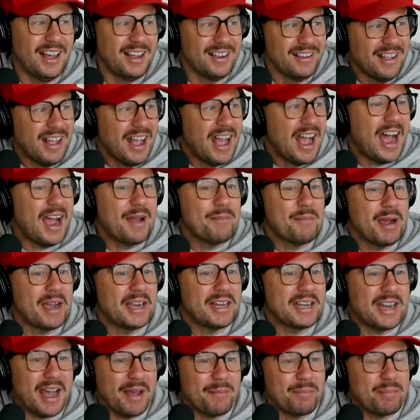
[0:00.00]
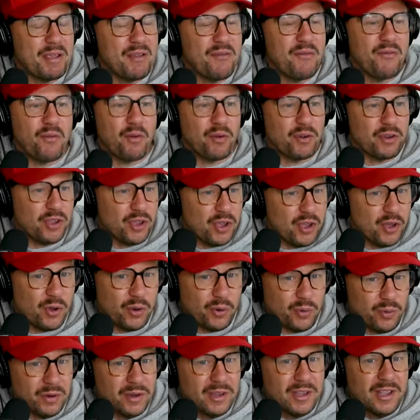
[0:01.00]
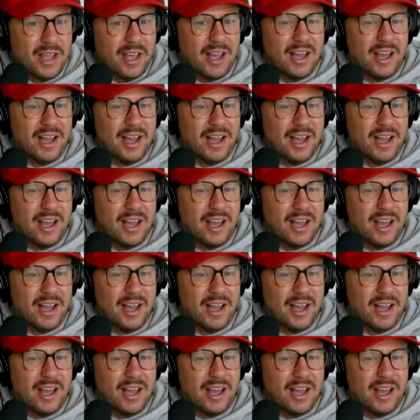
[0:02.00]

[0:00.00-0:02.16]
Yeah. I might not be for you.